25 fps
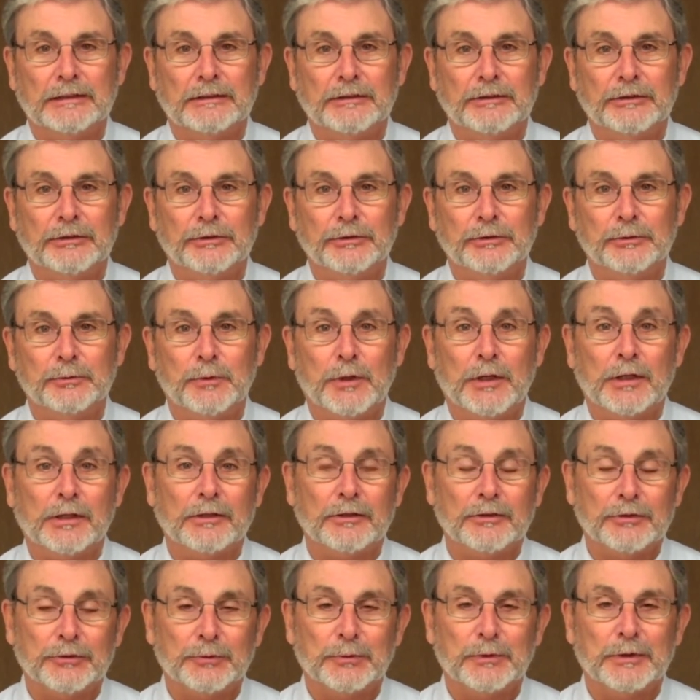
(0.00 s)
to
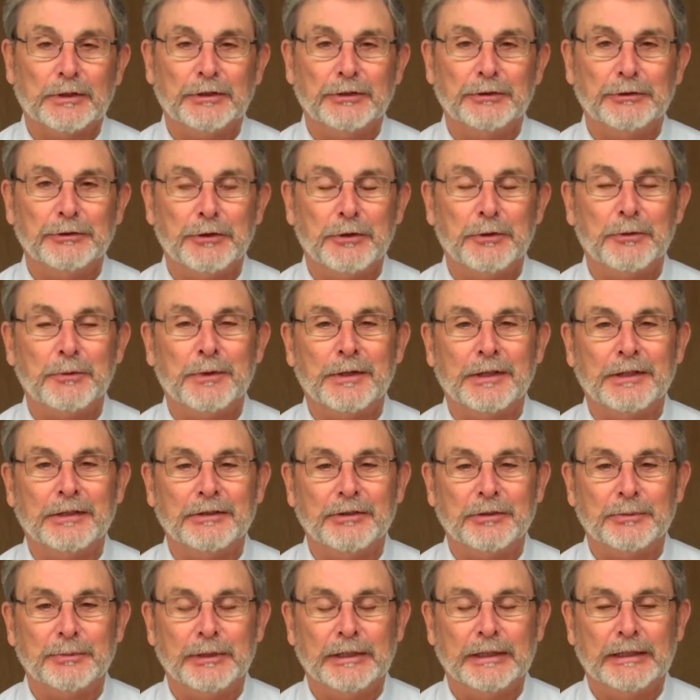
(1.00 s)
waters where you don't want it
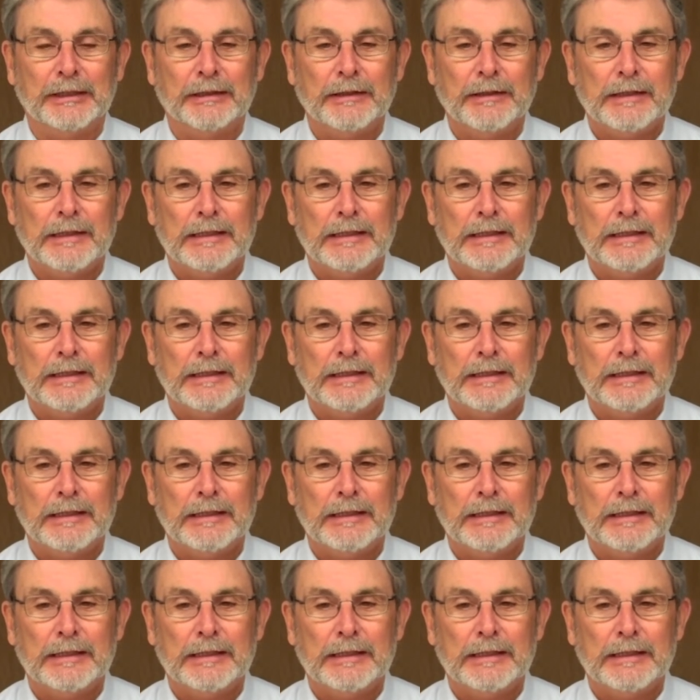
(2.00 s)
to be.